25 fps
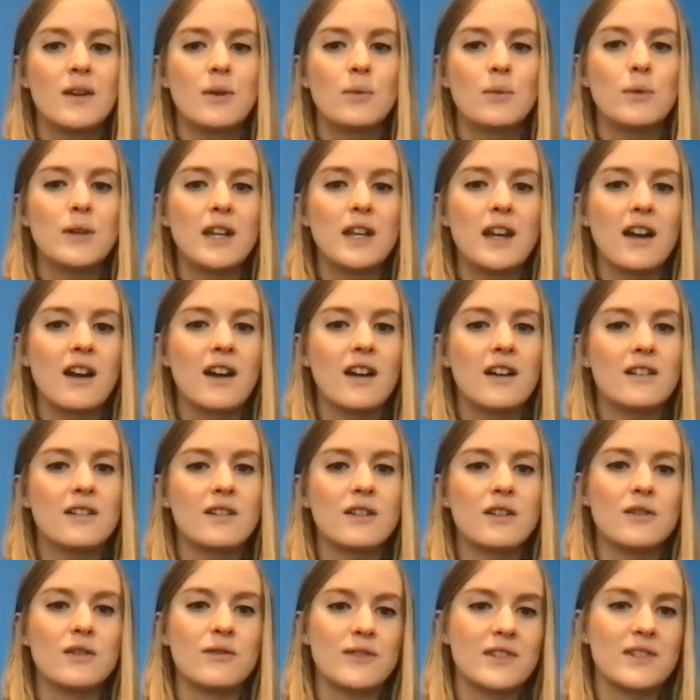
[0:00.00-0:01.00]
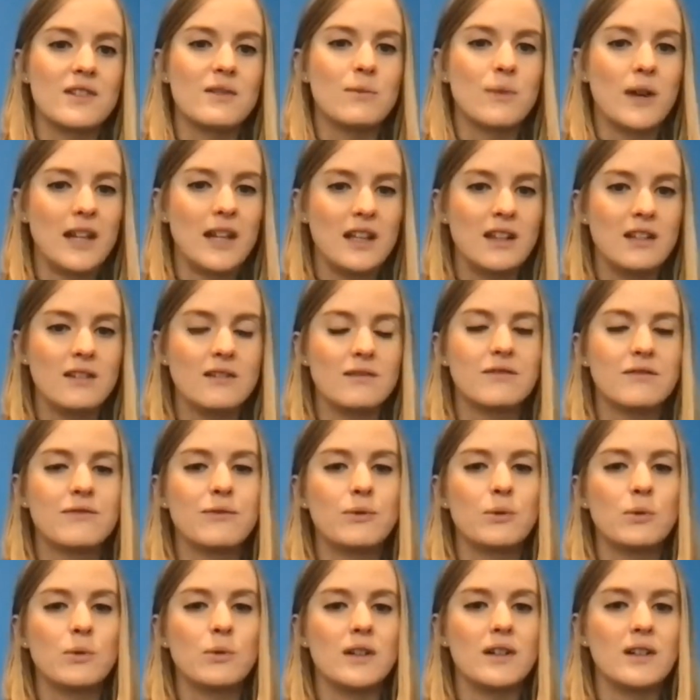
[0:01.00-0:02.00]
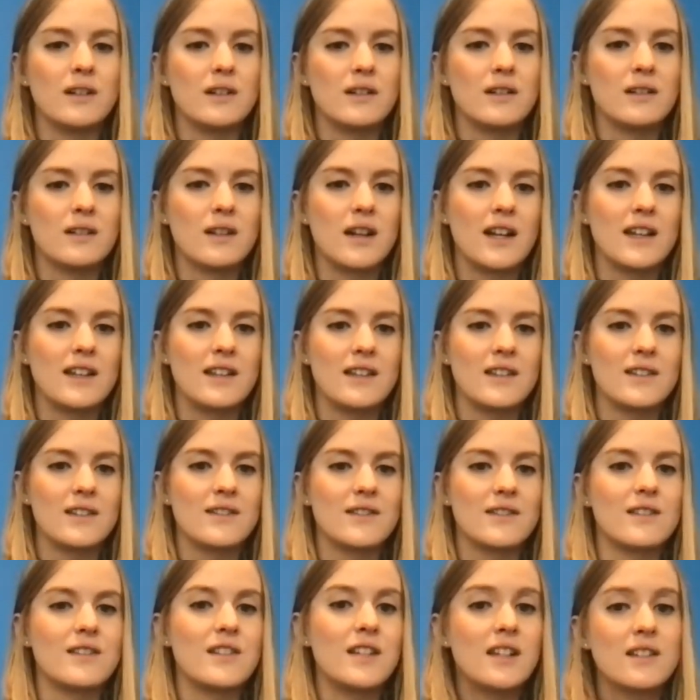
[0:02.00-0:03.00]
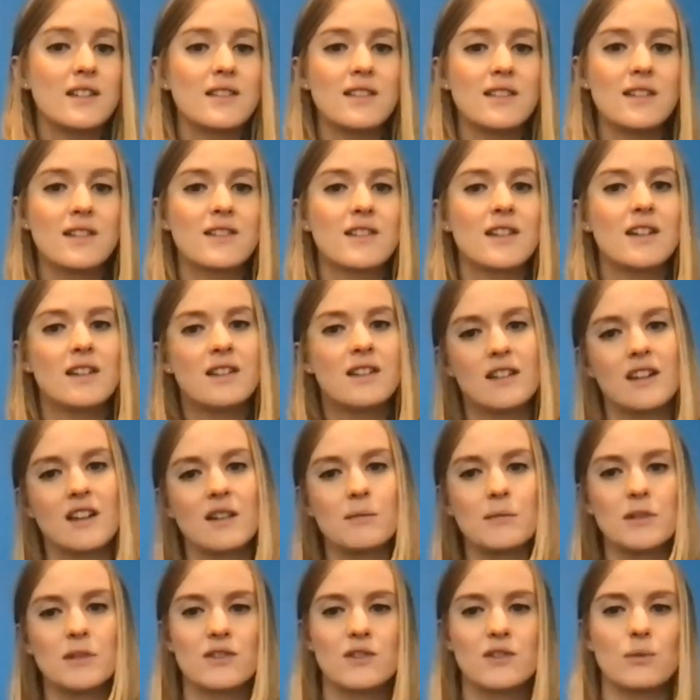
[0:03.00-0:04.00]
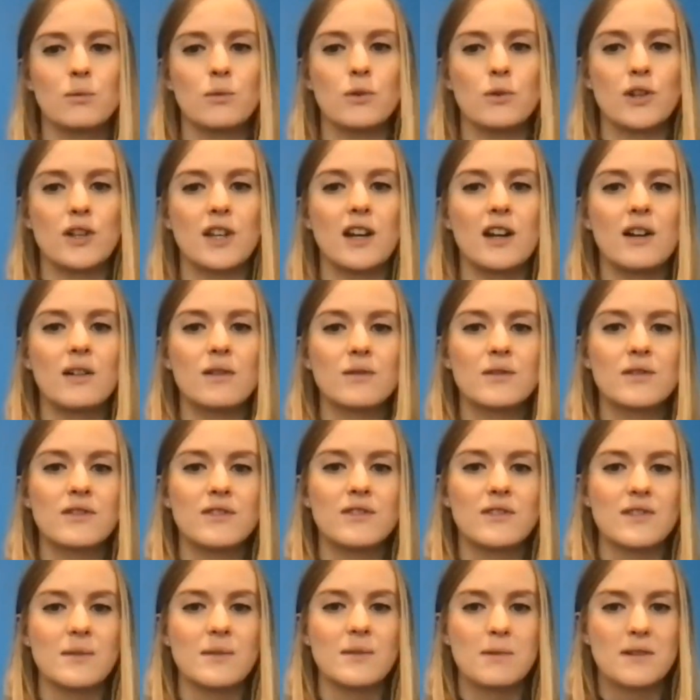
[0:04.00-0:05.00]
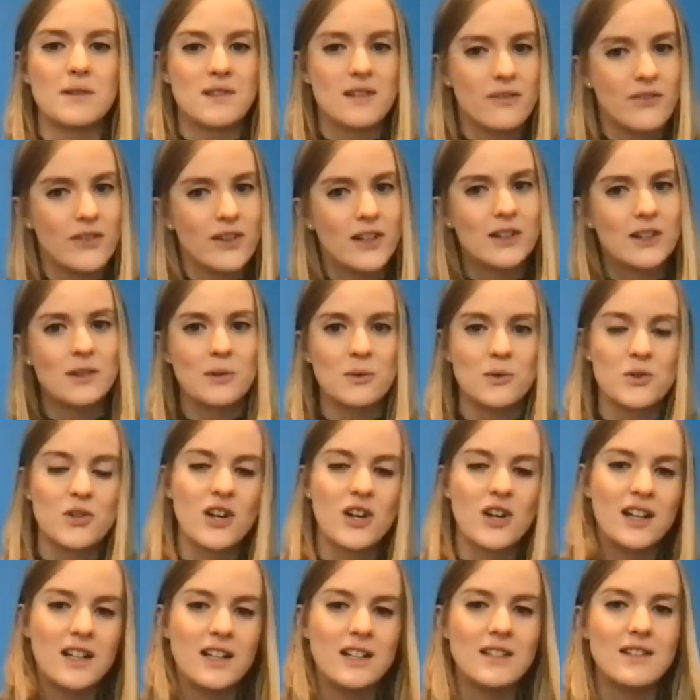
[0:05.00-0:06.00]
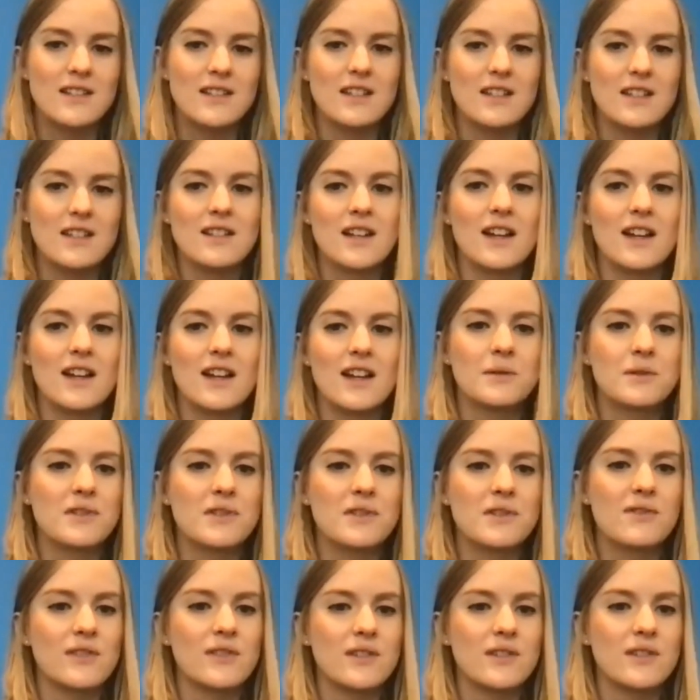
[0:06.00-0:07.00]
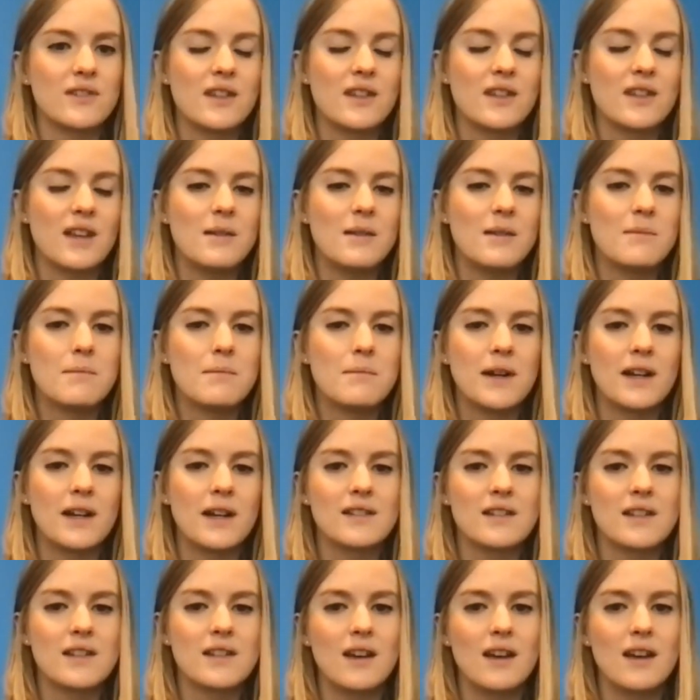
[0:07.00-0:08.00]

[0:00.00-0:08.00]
We are obviously waiting for, I guess, the tech sector and the government to work out the specific little tiny details for the scheme, but